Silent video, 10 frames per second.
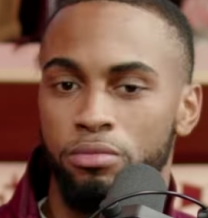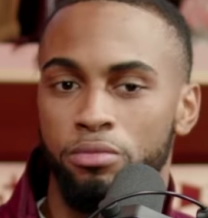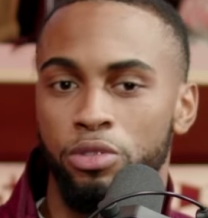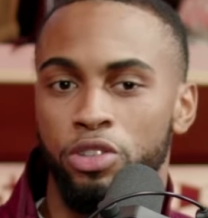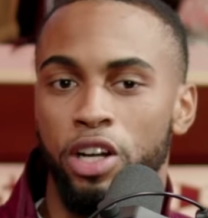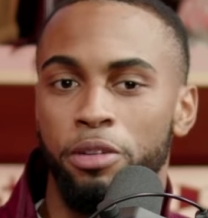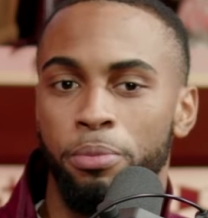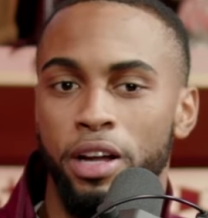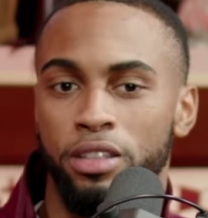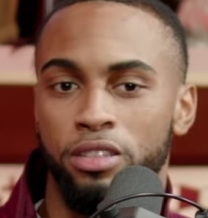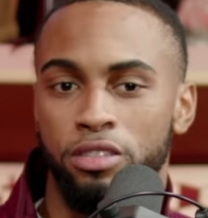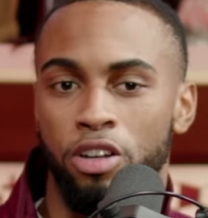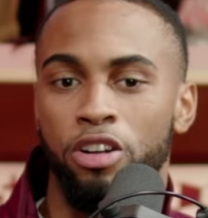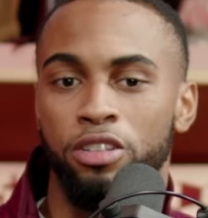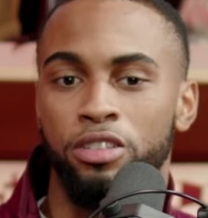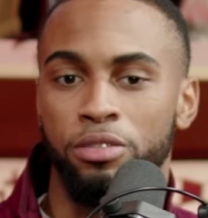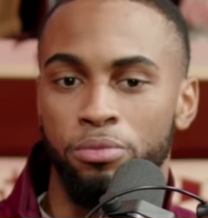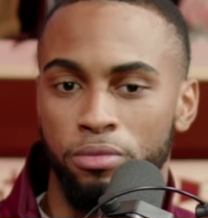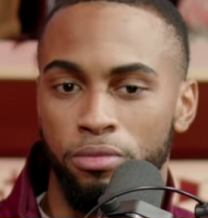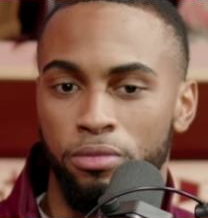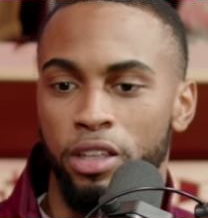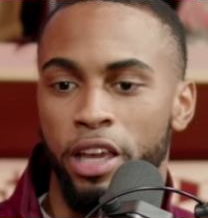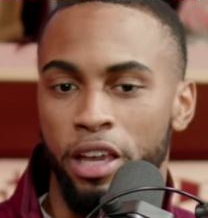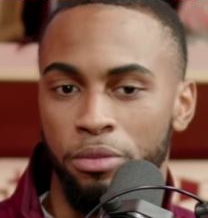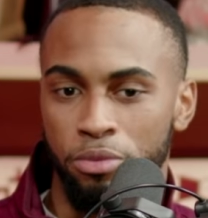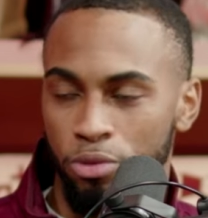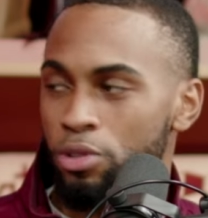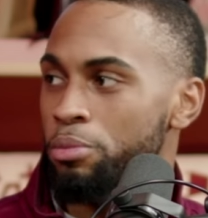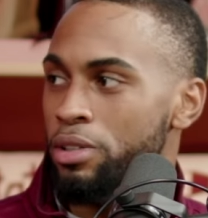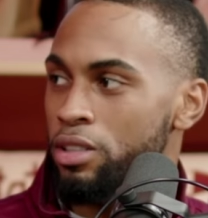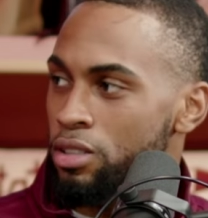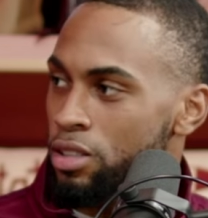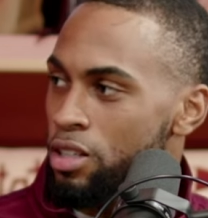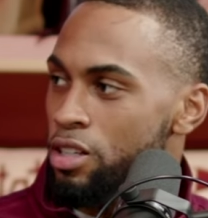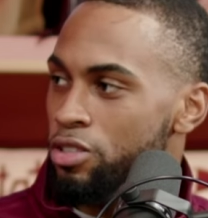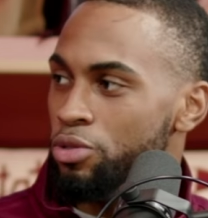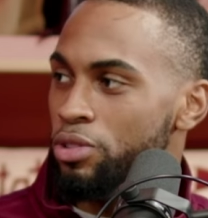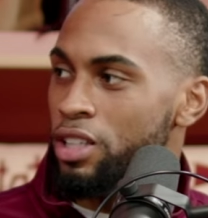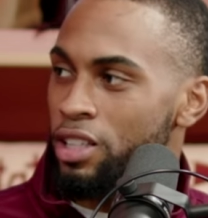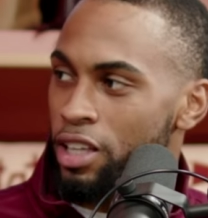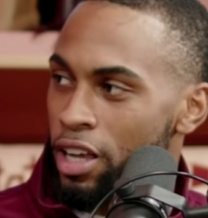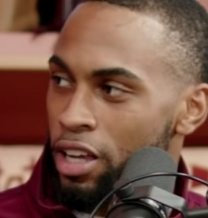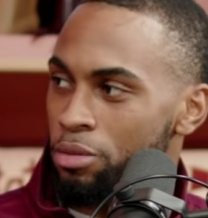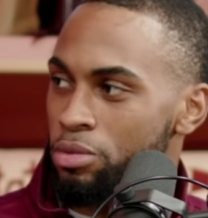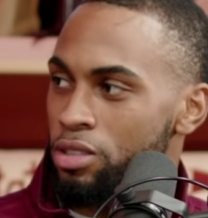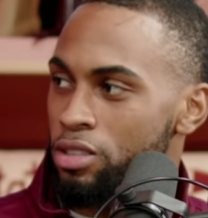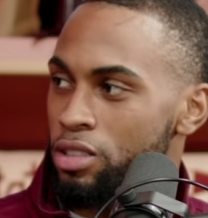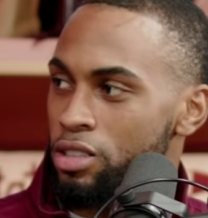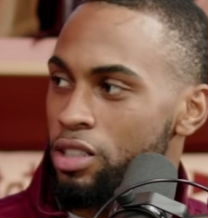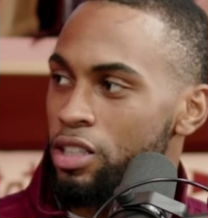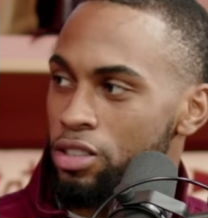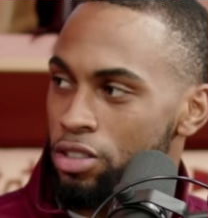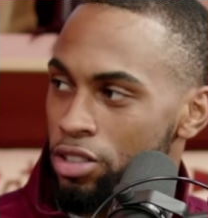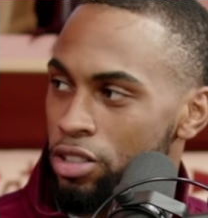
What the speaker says: we try to practice harder than the games will be. So when we get in the games, it's easier.